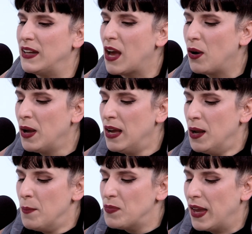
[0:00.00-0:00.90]
And now
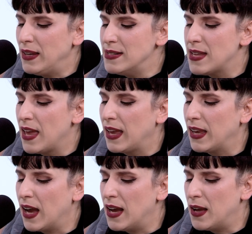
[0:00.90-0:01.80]
I can
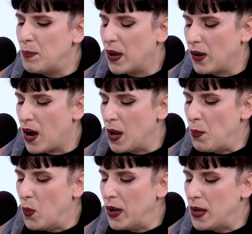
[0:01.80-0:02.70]
say about High
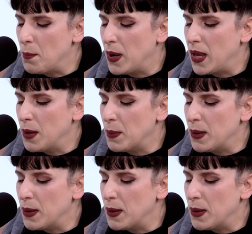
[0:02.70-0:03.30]
Point, my